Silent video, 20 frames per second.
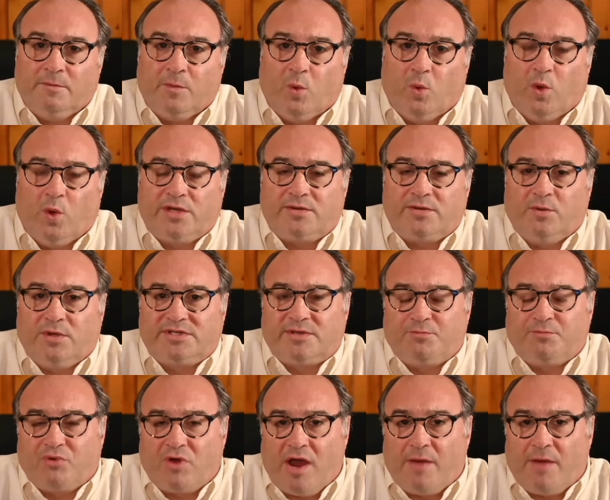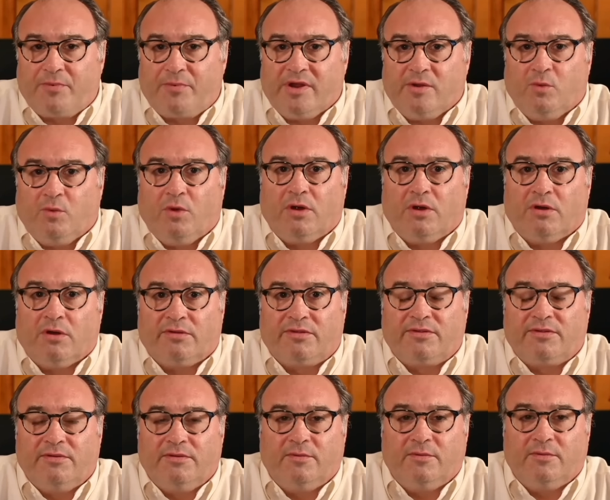But what what's a property
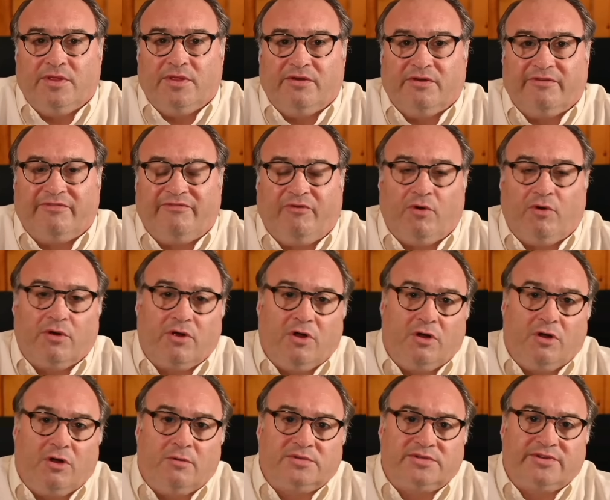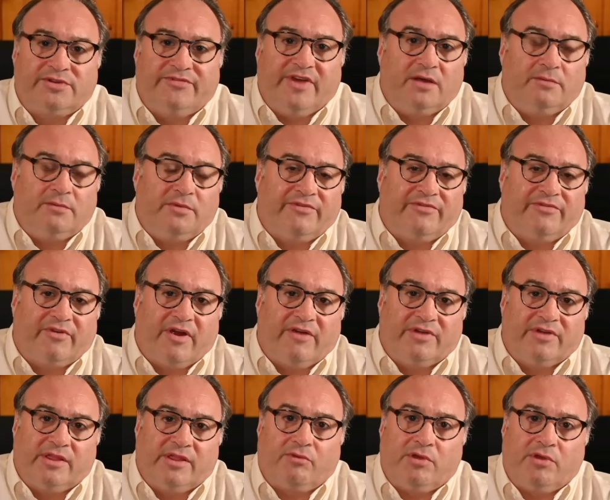worth when there are four homes available for
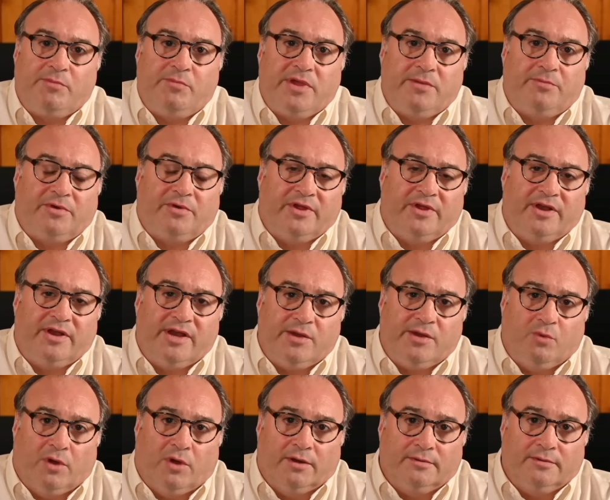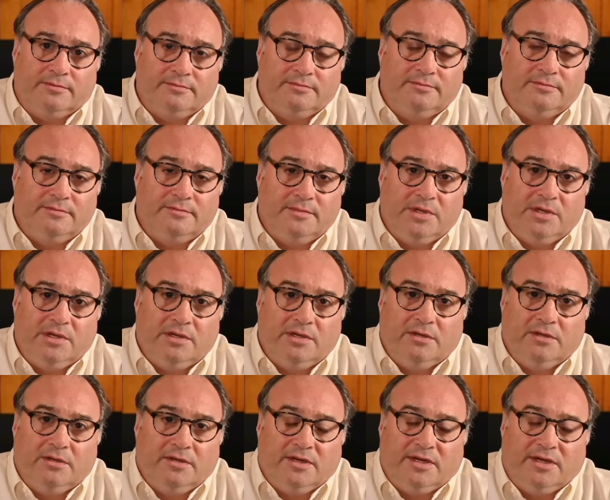every three people that need one?
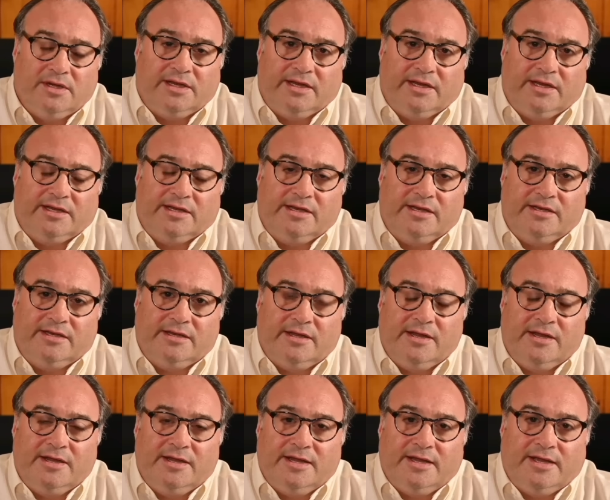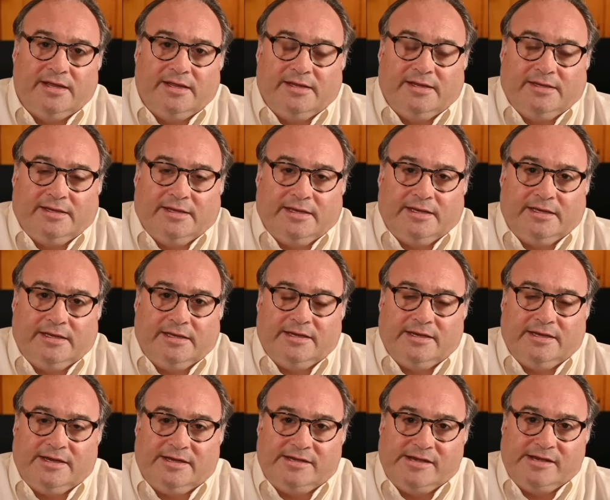It it
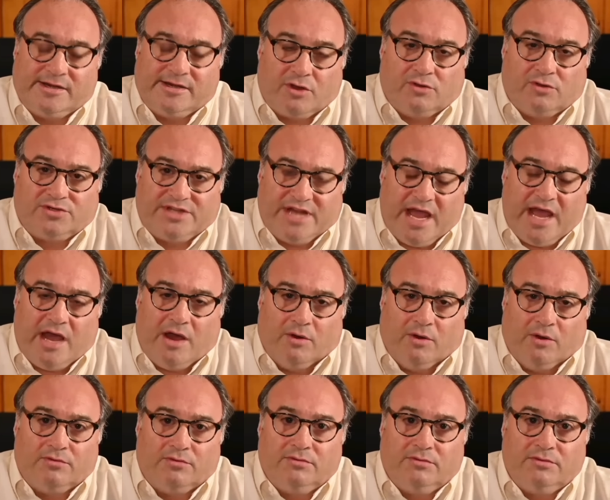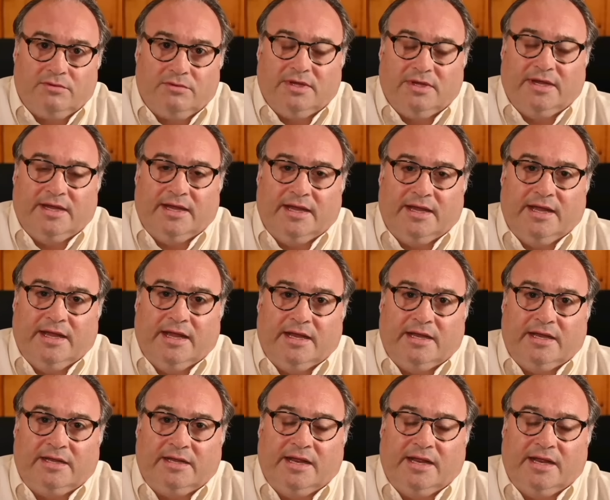it, it goes down,
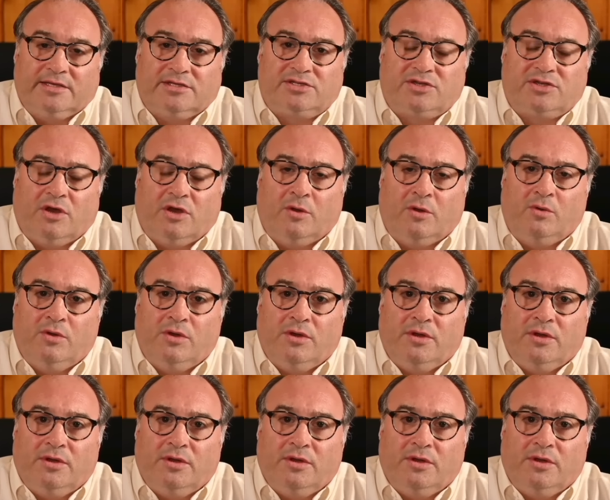and and so.